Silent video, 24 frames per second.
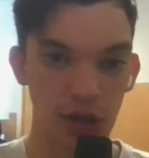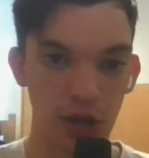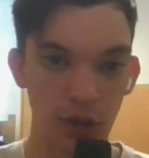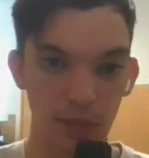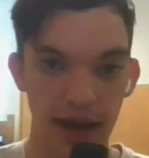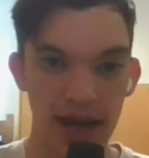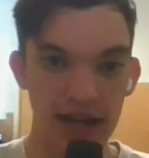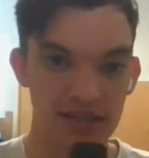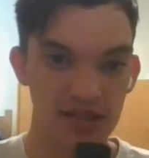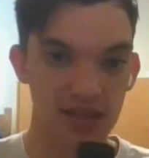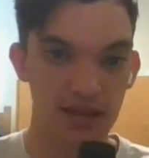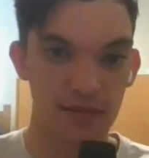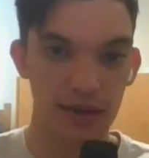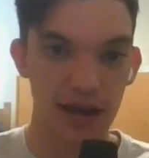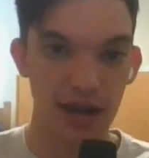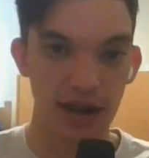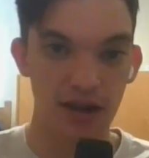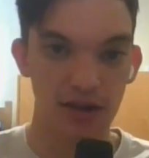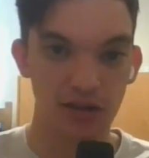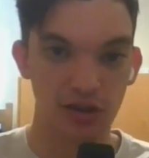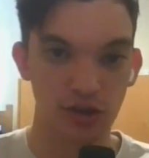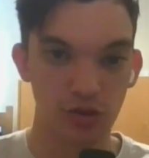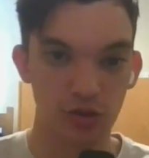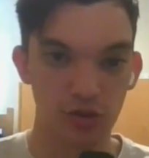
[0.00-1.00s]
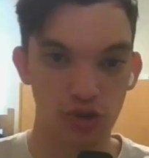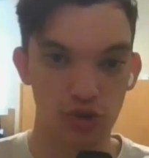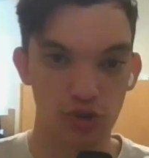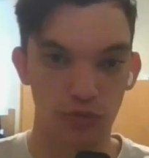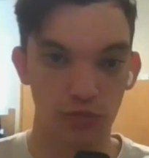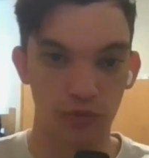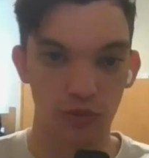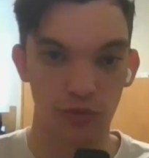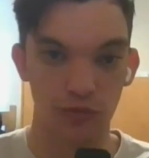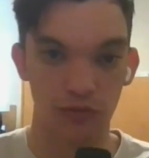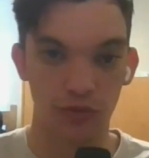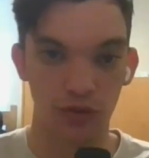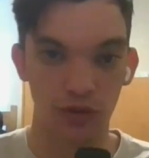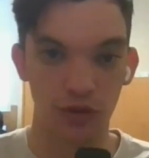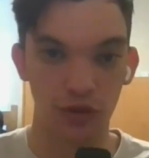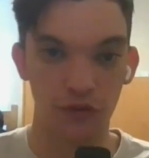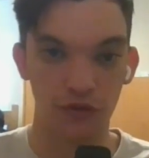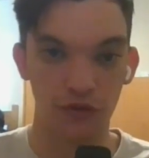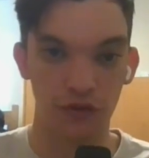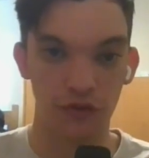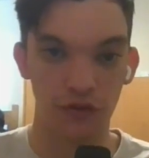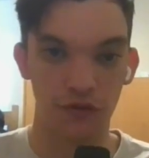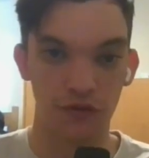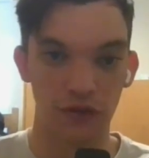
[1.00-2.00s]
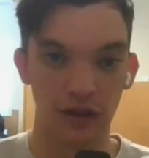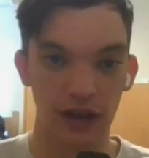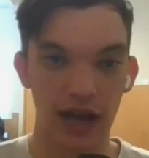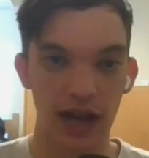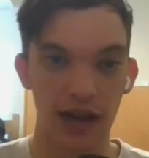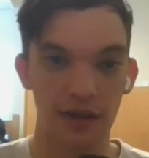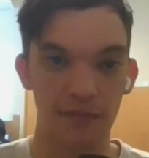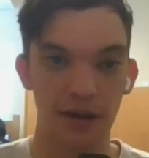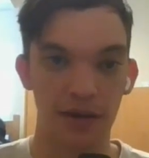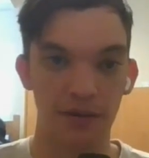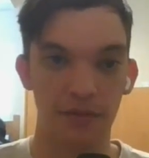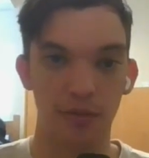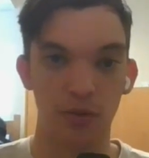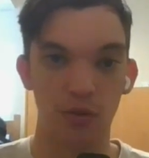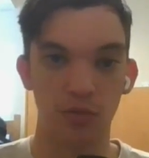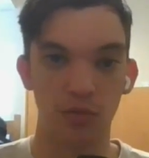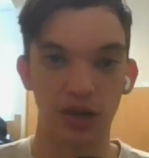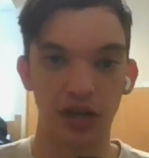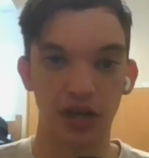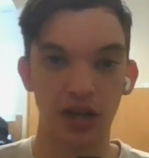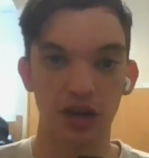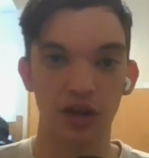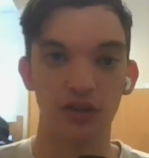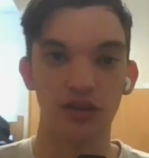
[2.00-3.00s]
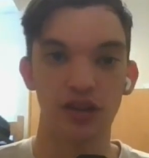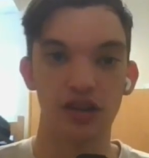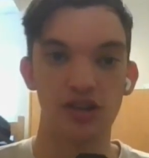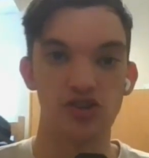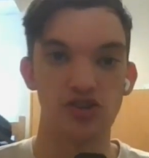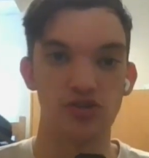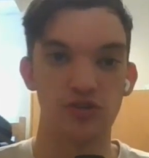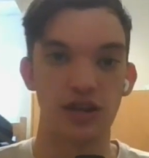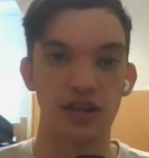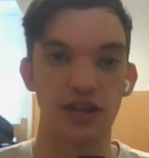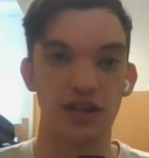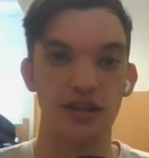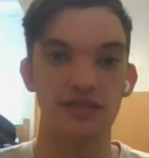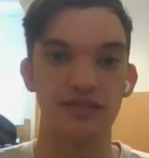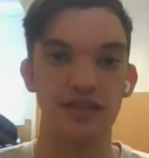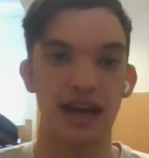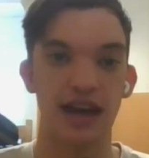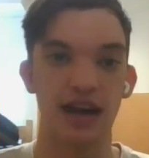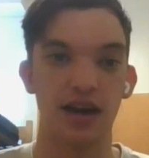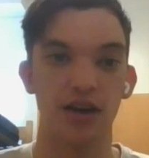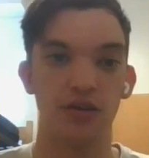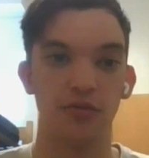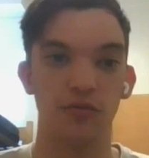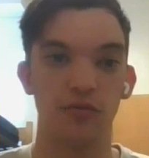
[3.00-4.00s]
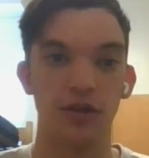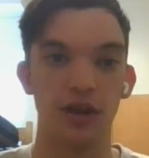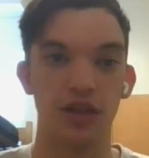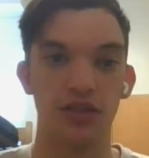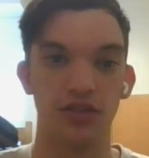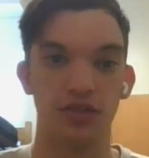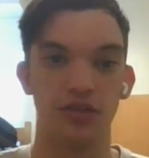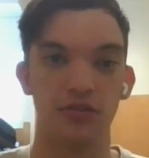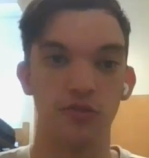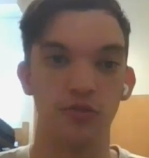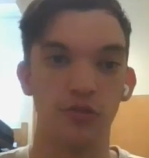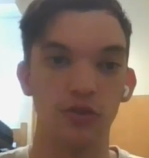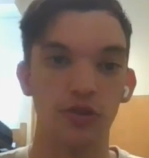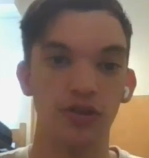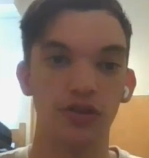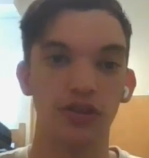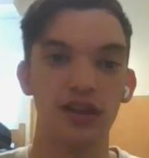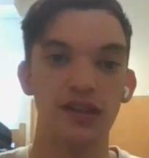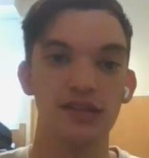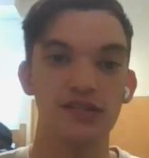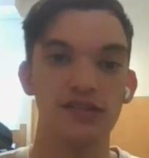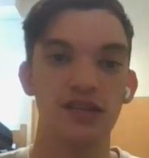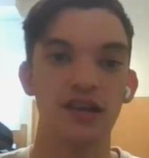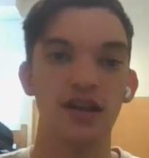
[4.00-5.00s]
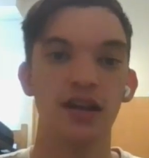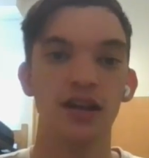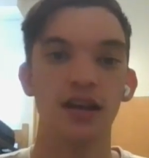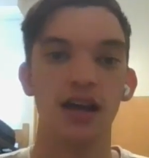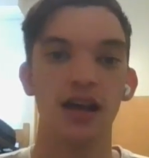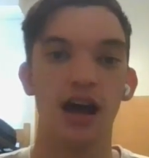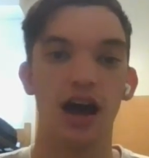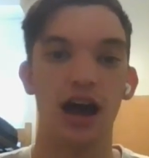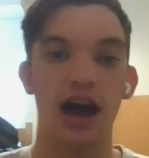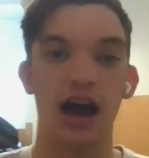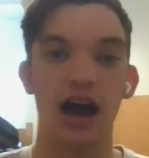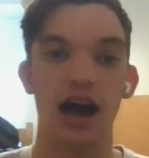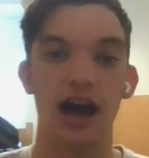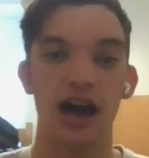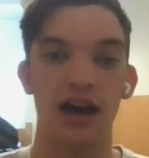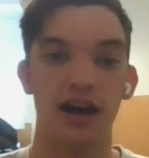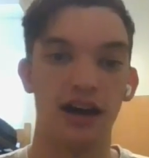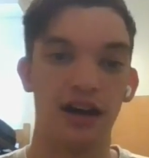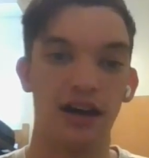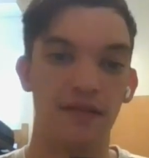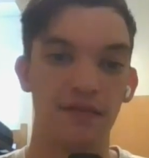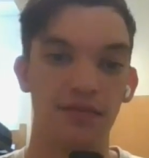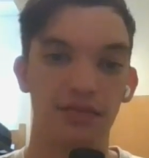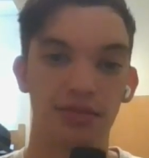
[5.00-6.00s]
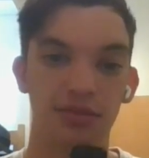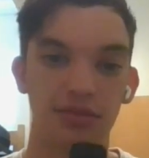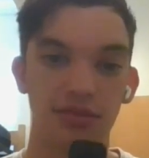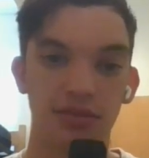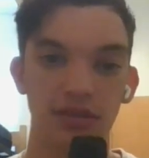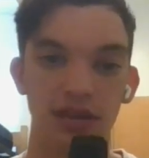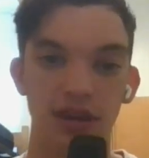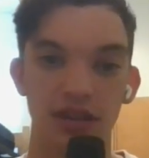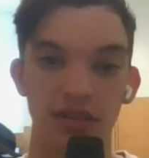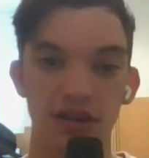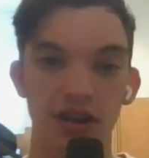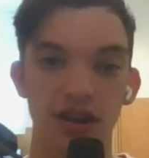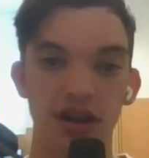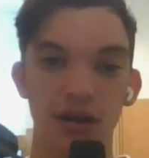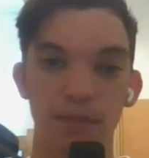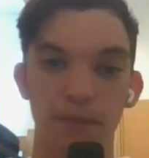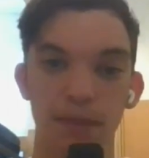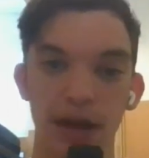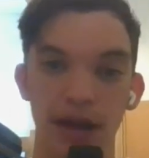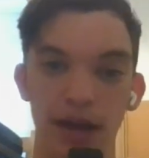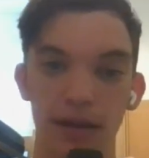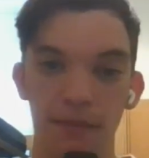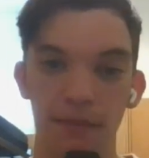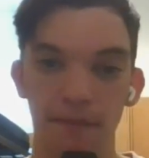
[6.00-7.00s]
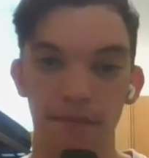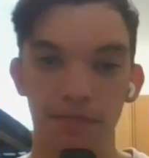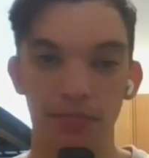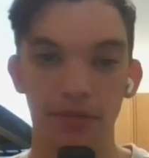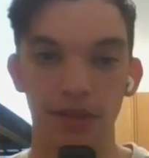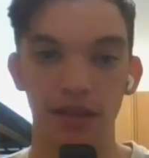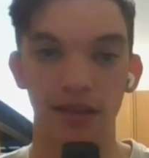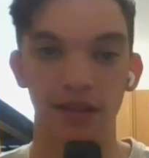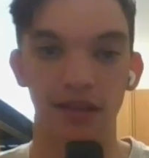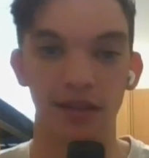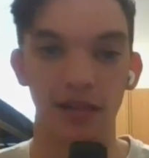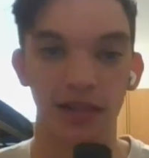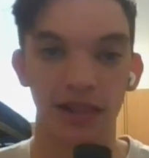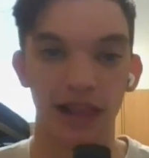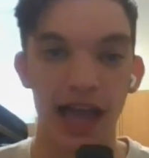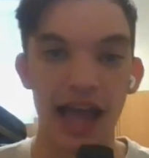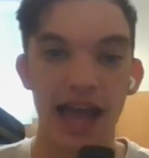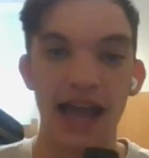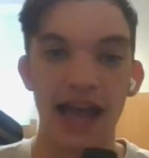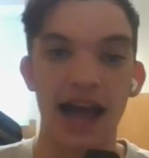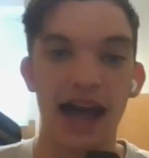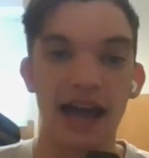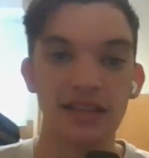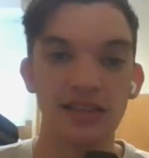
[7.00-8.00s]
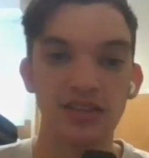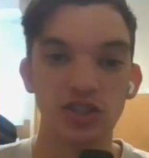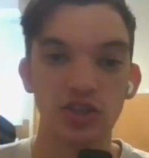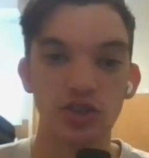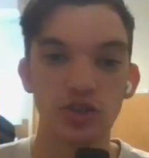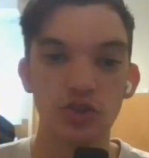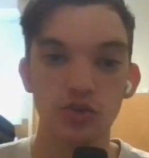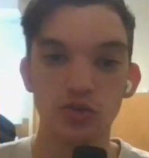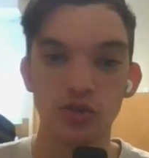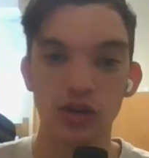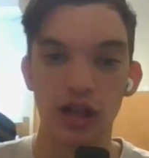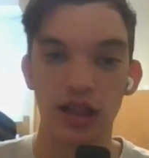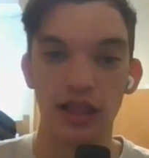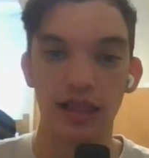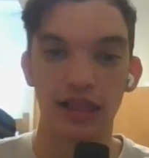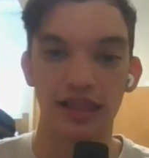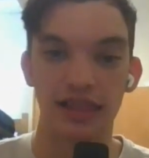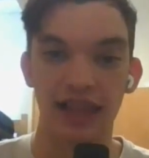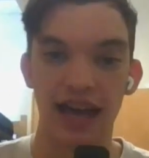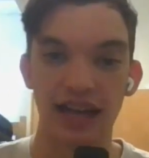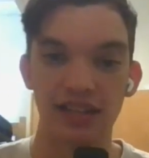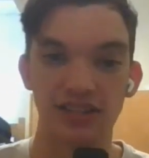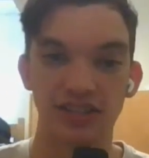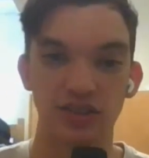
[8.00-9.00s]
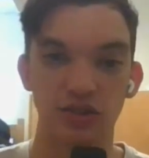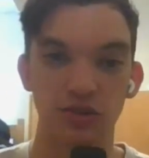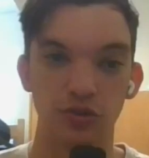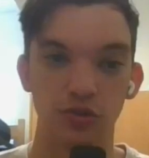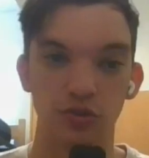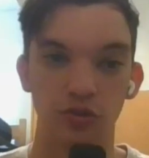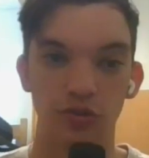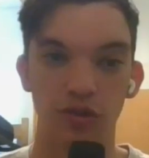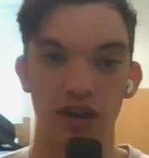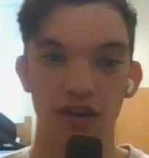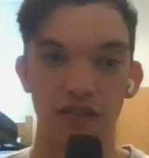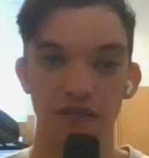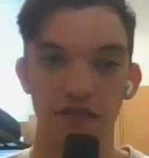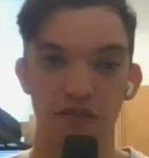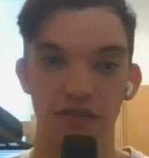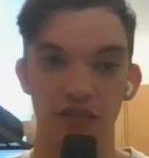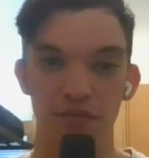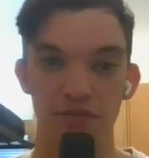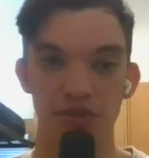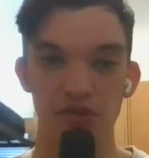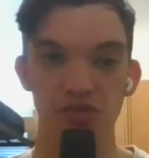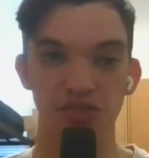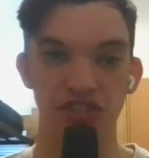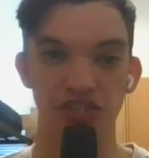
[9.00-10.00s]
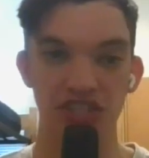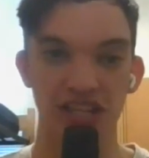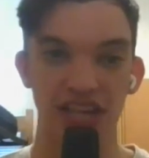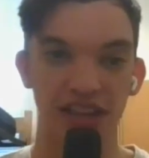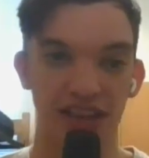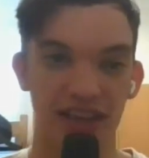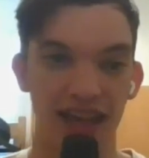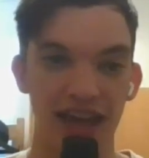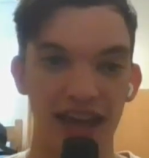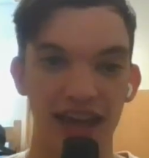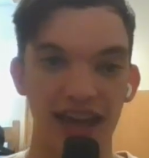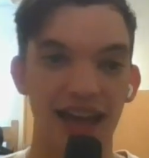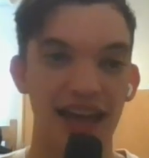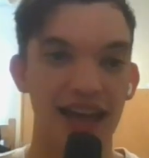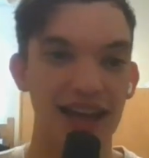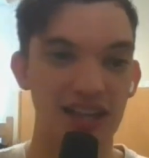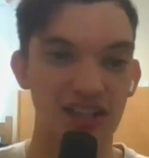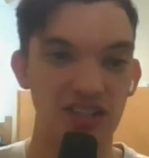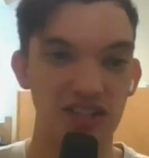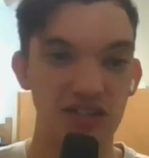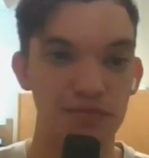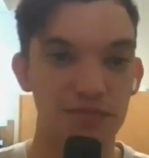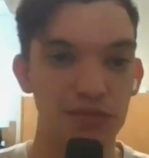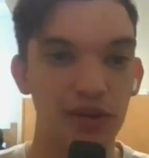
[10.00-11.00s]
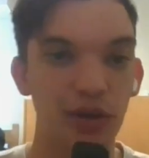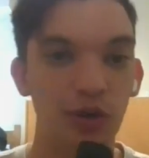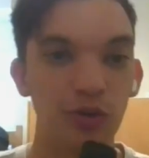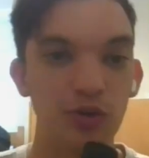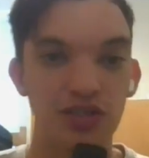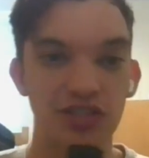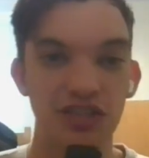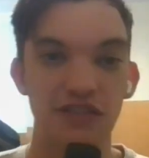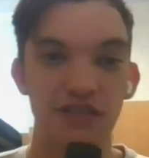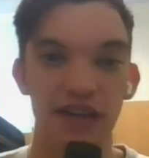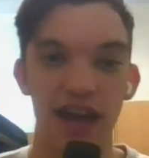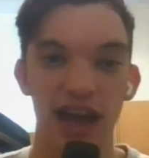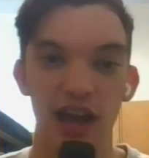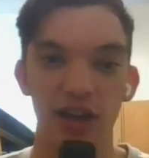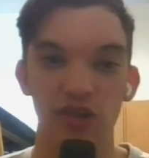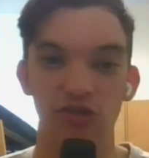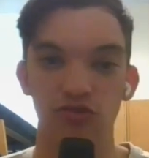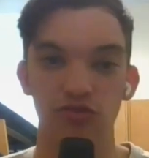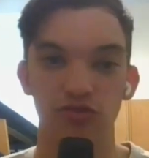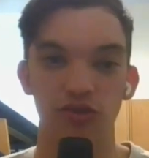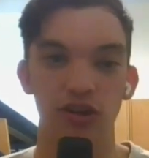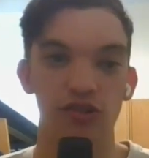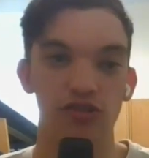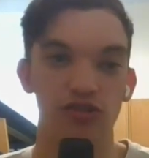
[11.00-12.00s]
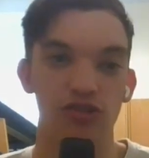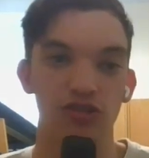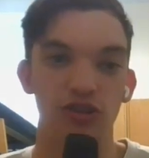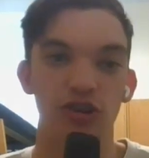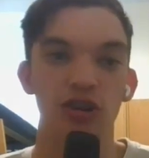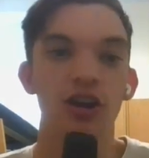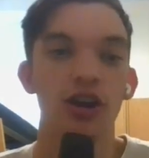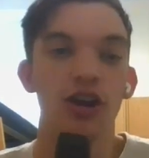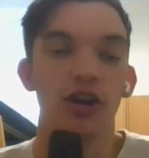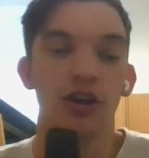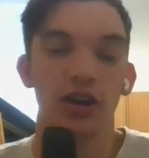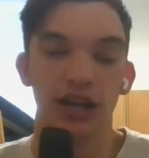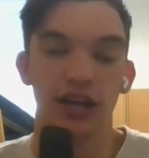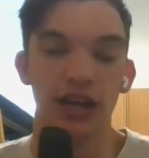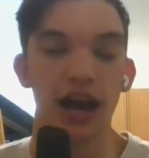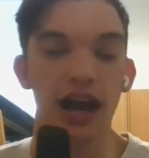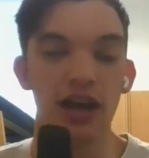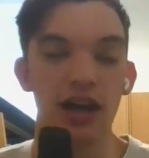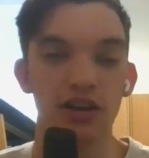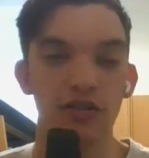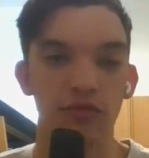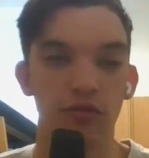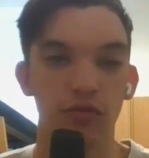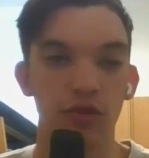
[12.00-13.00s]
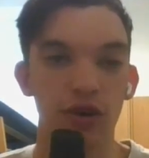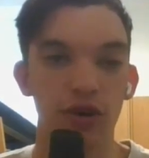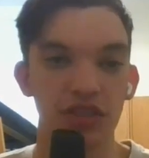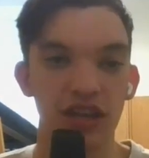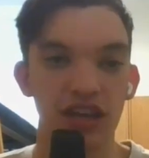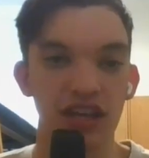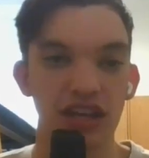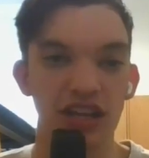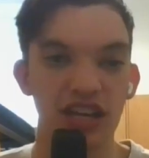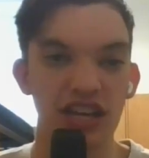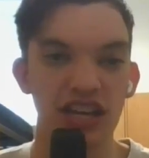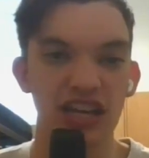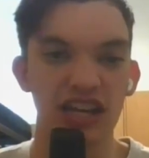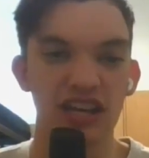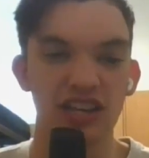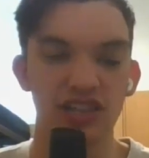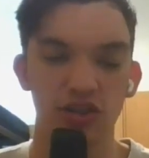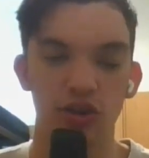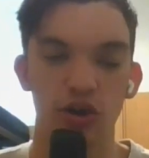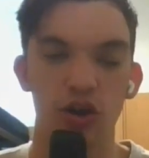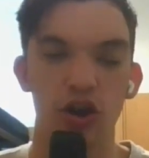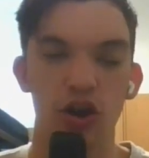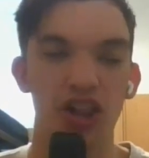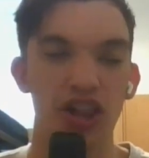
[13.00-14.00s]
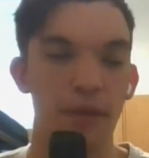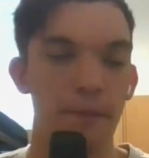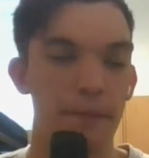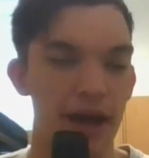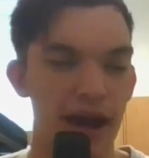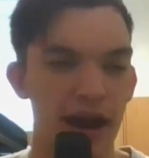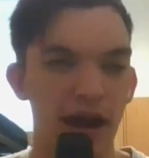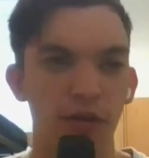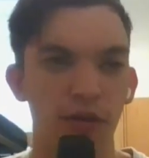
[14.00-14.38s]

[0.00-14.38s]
We go back to the Bears, who, if you forgot about a moment ago, they traded down with New Orleans. They're going to pick up Latu from UCLA, explosive edge rusher, kind of what they need as a whole to